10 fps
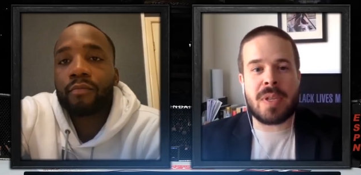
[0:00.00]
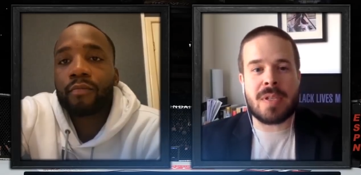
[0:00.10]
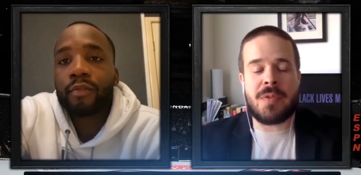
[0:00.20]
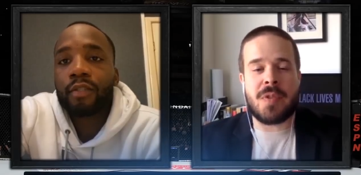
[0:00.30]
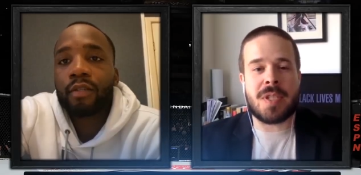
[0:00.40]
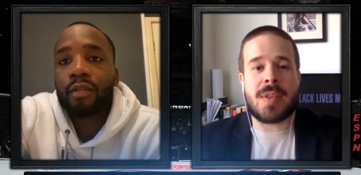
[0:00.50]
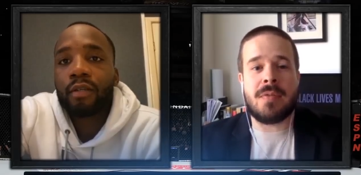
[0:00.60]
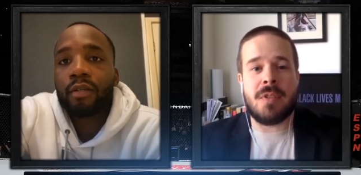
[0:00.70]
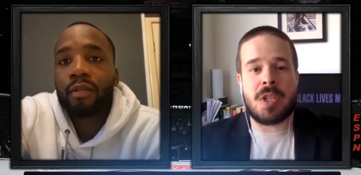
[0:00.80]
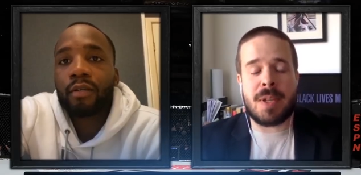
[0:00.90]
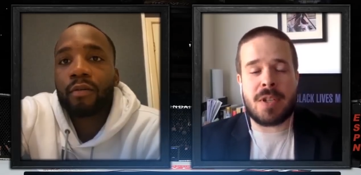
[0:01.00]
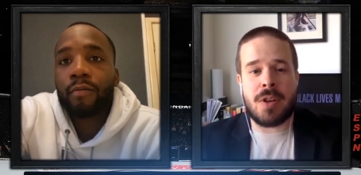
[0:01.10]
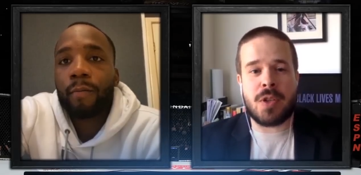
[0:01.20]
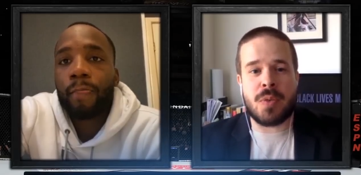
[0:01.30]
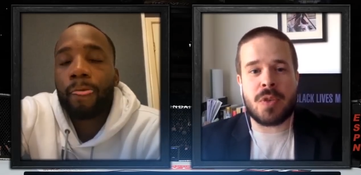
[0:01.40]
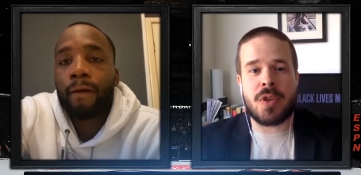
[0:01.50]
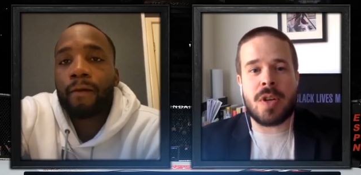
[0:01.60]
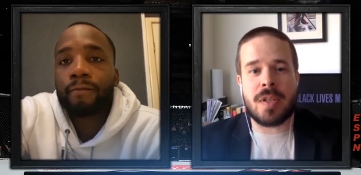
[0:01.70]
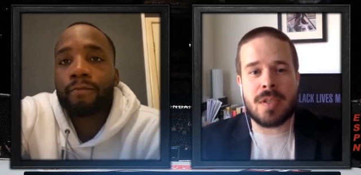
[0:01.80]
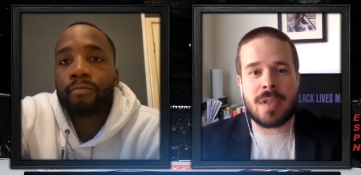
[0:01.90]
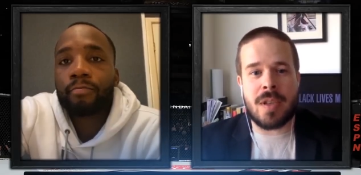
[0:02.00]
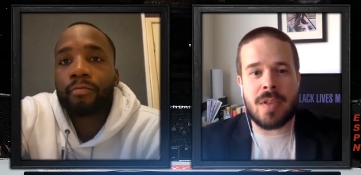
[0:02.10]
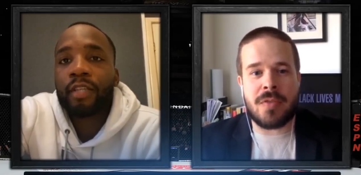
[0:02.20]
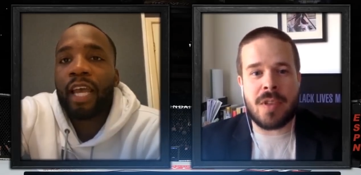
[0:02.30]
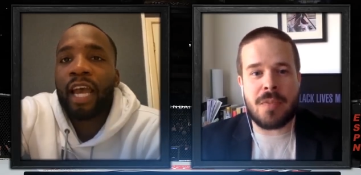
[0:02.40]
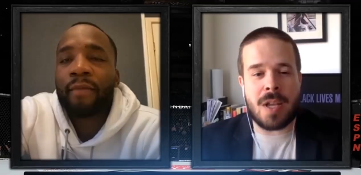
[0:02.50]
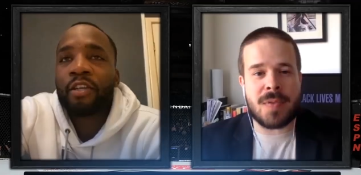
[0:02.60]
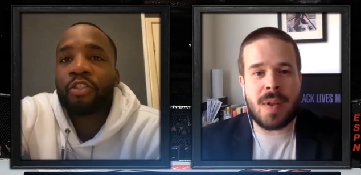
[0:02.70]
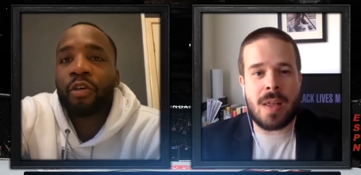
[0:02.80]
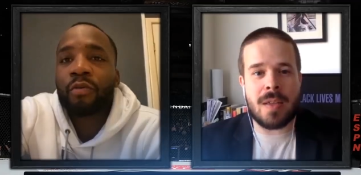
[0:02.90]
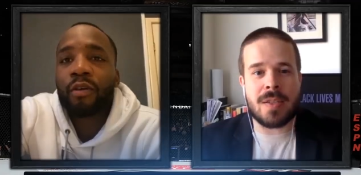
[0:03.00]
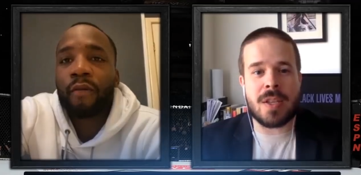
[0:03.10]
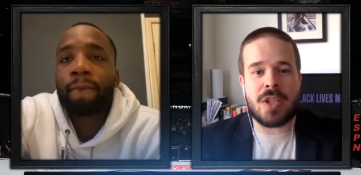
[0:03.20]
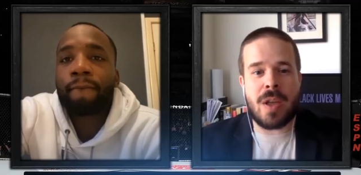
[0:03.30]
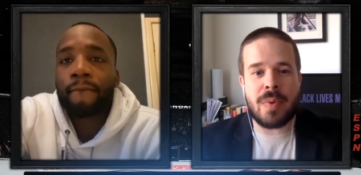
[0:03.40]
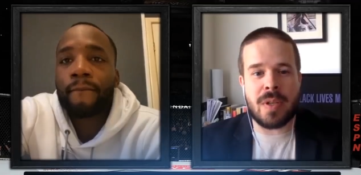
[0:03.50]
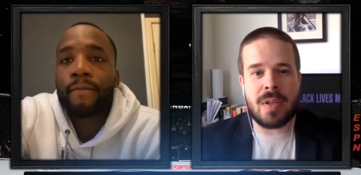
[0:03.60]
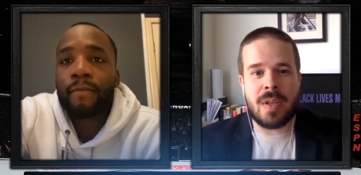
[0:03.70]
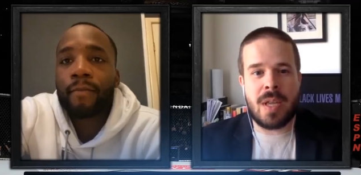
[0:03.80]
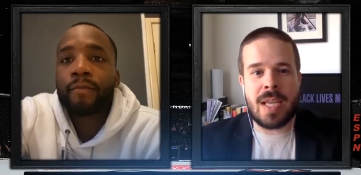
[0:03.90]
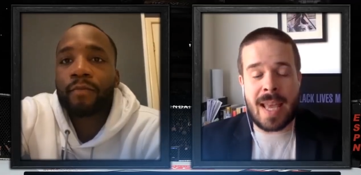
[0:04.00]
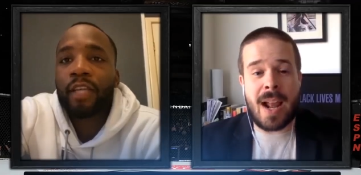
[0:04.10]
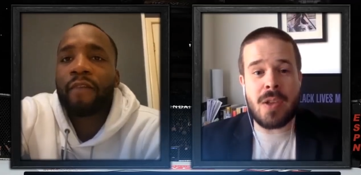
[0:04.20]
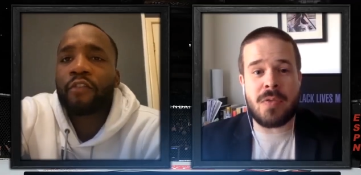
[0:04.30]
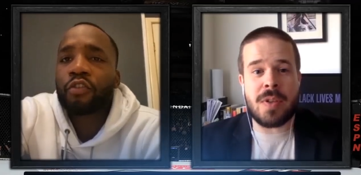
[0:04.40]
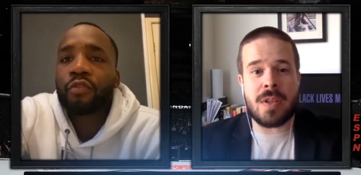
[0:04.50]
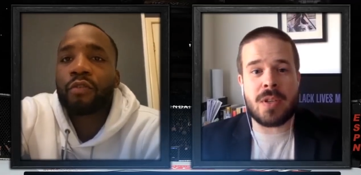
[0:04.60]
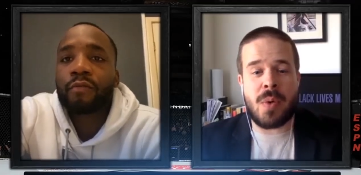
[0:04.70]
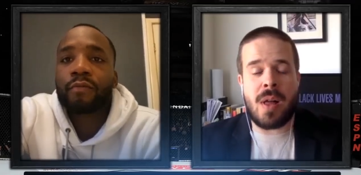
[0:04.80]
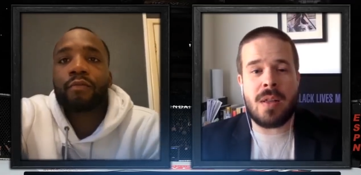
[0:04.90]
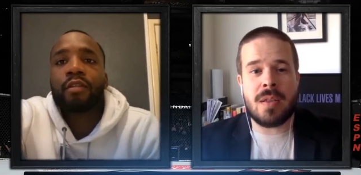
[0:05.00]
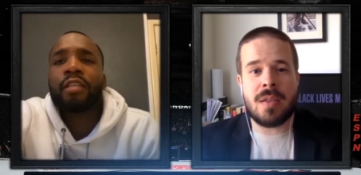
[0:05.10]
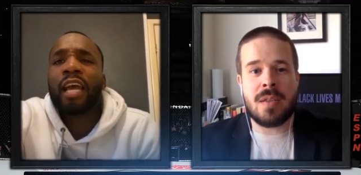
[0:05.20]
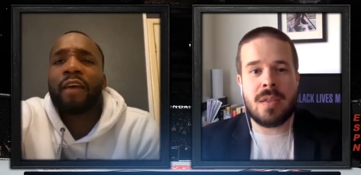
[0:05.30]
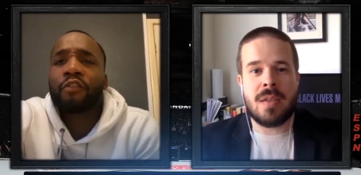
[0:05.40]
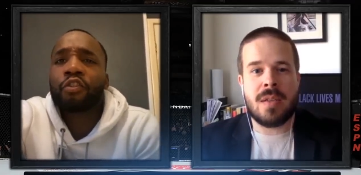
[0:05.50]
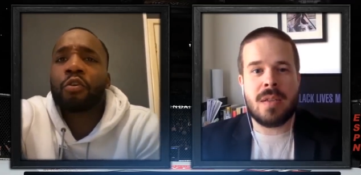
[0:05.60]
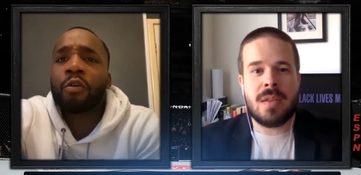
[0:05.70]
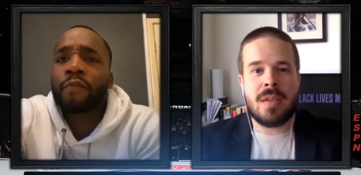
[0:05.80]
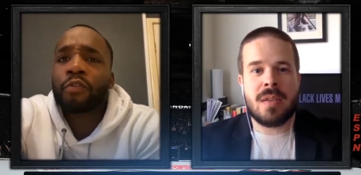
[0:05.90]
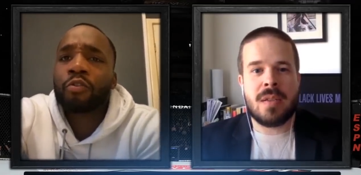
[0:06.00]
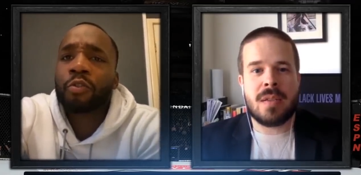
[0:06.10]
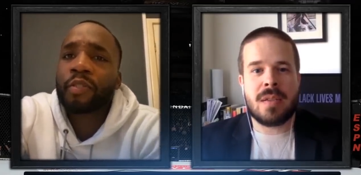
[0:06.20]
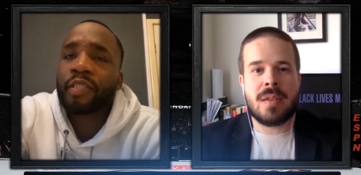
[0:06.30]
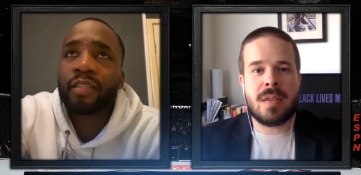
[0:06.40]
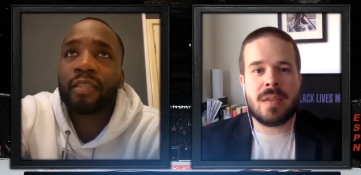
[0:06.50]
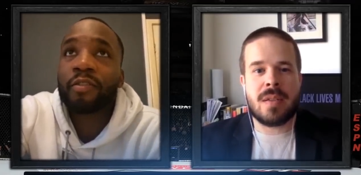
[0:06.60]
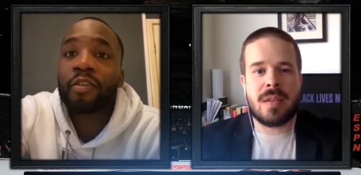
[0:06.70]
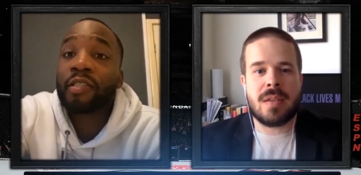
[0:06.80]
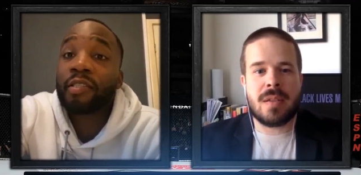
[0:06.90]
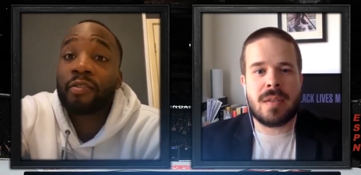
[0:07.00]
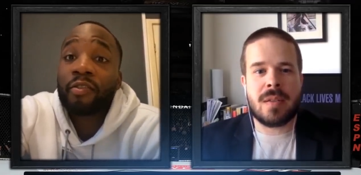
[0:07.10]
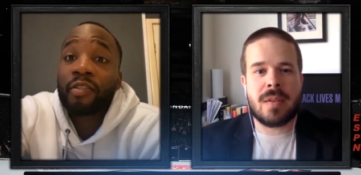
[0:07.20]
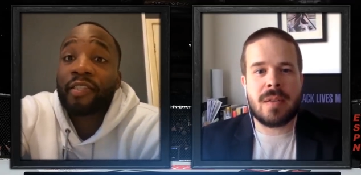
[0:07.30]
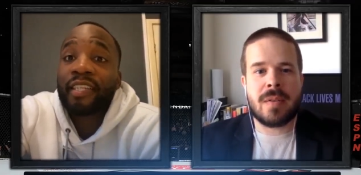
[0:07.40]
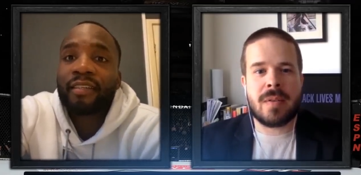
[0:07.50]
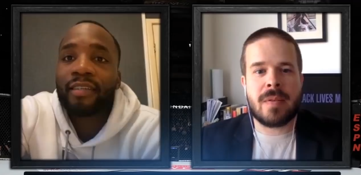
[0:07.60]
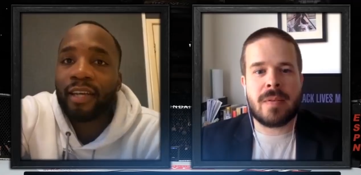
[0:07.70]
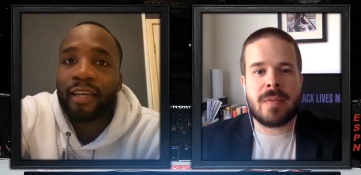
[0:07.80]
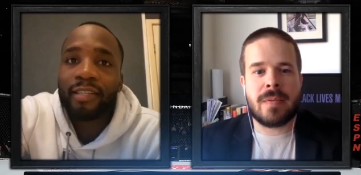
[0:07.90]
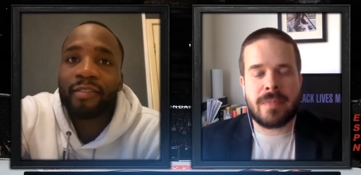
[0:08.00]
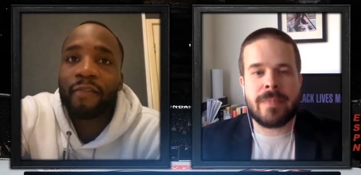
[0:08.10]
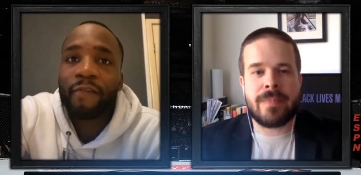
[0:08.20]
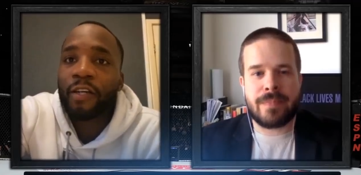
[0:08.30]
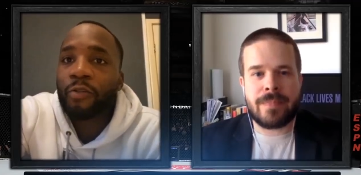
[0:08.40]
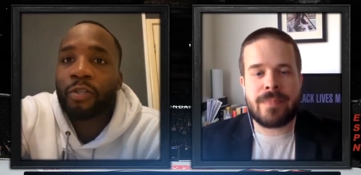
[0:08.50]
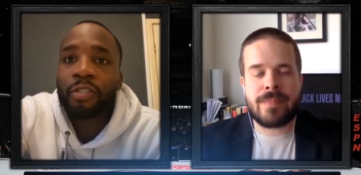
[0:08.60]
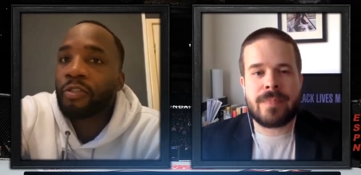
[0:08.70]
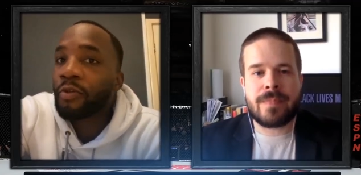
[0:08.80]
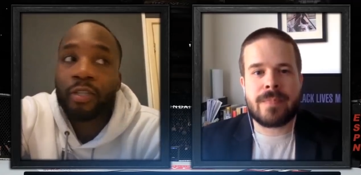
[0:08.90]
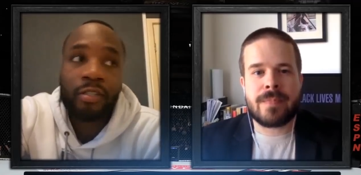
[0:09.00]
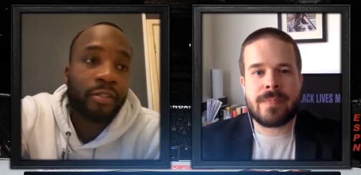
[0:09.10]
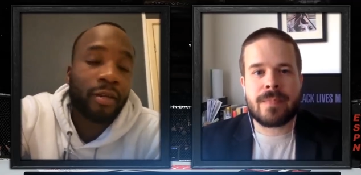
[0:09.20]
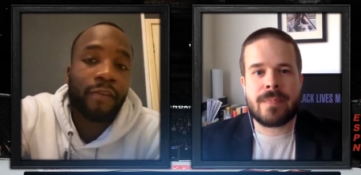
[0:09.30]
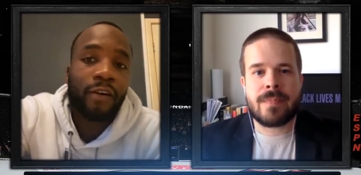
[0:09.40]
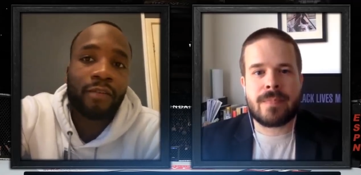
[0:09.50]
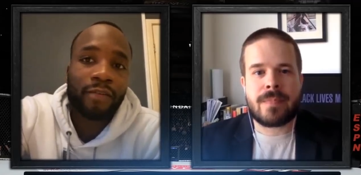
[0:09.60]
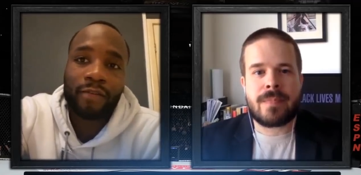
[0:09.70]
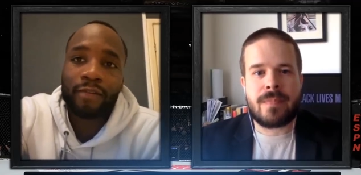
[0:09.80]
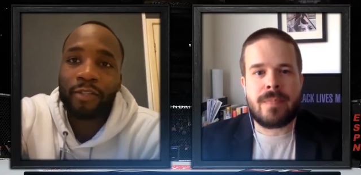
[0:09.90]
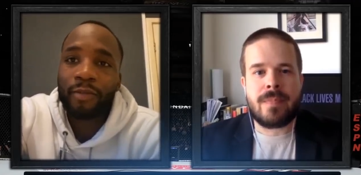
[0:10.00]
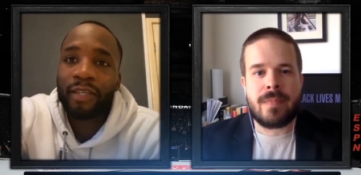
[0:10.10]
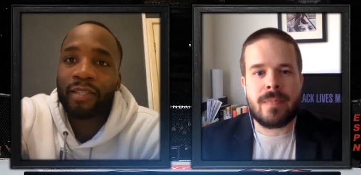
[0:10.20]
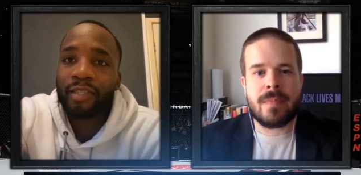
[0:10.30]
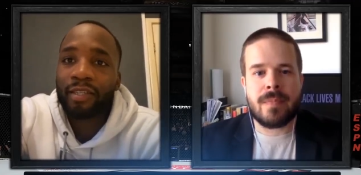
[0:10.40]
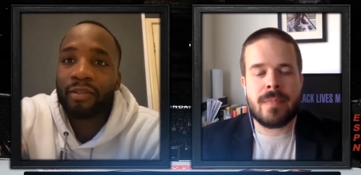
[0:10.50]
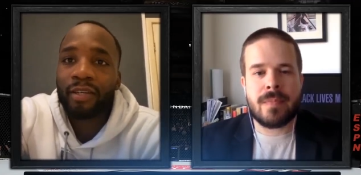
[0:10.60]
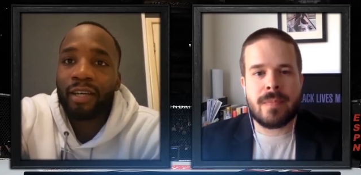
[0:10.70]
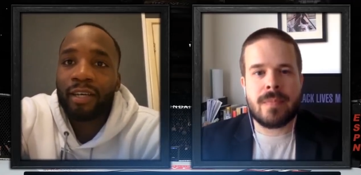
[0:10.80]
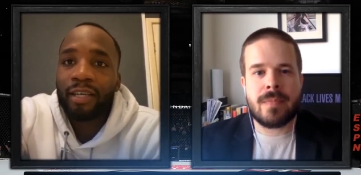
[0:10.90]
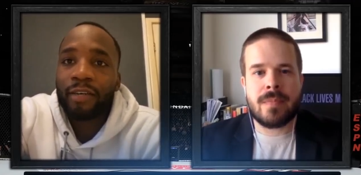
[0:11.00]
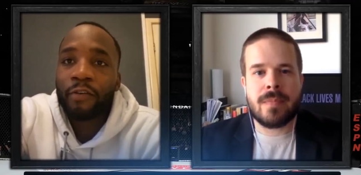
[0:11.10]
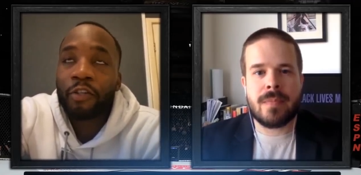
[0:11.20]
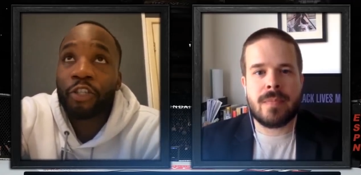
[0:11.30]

Speaker 1: because he feels like the division may turn into a circus if, yeah, Masvidal is the champion. Is that yeah, how you feel sure. as well?
Speaker 2: Well, oh, for 100%. He's already, he's already said it. He's not fighting no one, in, no one in the top five. You know what I mean? So if you're the